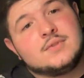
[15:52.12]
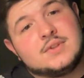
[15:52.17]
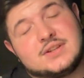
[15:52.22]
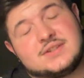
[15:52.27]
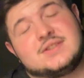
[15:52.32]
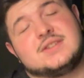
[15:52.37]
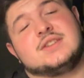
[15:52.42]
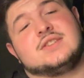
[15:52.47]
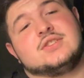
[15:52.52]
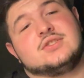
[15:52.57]
a
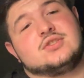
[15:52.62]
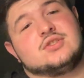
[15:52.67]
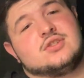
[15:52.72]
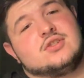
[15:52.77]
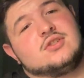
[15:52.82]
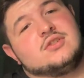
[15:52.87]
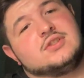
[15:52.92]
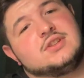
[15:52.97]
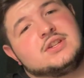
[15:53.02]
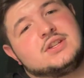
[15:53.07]

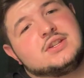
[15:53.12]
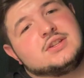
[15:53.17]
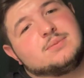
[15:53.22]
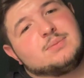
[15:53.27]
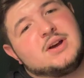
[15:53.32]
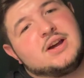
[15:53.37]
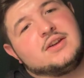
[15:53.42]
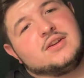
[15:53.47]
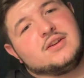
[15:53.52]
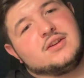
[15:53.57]
signature on these
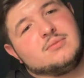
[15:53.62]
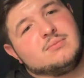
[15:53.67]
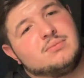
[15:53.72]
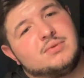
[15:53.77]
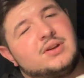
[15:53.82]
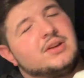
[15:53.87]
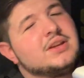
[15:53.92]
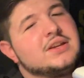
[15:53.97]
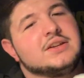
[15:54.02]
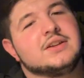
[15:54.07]
by him,
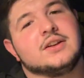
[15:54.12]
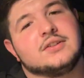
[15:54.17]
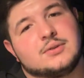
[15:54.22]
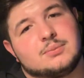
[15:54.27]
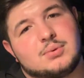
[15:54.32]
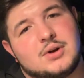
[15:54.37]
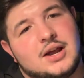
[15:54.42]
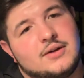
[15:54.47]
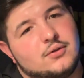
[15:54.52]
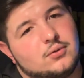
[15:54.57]
but he does a
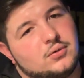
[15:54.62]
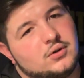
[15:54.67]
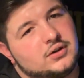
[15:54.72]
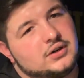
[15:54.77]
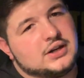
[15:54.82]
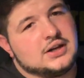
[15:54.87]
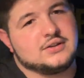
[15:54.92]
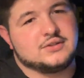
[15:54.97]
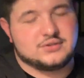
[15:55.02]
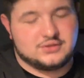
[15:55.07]
private
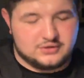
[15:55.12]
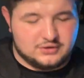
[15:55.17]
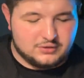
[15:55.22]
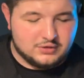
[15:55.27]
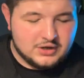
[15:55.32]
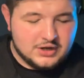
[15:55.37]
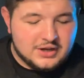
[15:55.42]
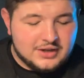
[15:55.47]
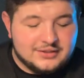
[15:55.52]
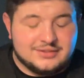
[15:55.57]
workout,
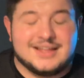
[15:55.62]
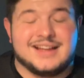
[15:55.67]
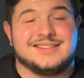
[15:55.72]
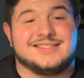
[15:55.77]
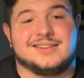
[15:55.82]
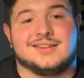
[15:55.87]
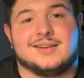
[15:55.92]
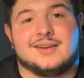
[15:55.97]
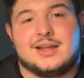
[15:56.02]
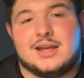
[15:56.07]
so that
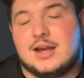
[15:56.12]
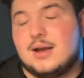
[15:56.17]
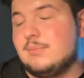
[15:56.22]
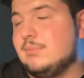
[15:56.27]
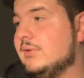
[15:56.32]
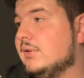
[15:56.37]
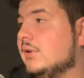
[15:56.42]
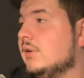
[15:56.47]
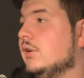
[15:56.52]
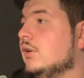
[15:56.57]
didn't
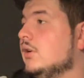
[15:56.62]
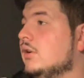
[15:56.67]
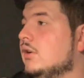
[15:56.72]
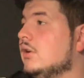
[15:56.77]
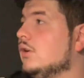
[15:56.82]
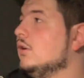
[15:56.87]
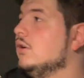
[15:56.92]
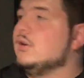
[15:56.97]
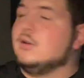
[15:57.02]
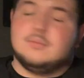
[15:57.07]
happen.
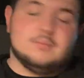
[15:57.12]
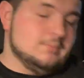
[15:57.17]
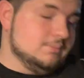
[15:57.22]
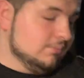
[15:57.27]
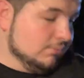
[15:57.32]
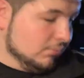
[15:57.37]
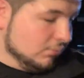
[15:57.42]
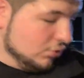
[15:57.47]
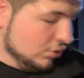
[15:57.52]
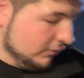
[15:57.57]

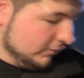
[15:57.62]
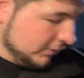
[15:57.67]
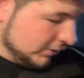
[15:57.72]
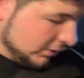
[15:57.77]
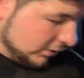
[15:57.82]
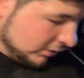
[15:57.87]
Moving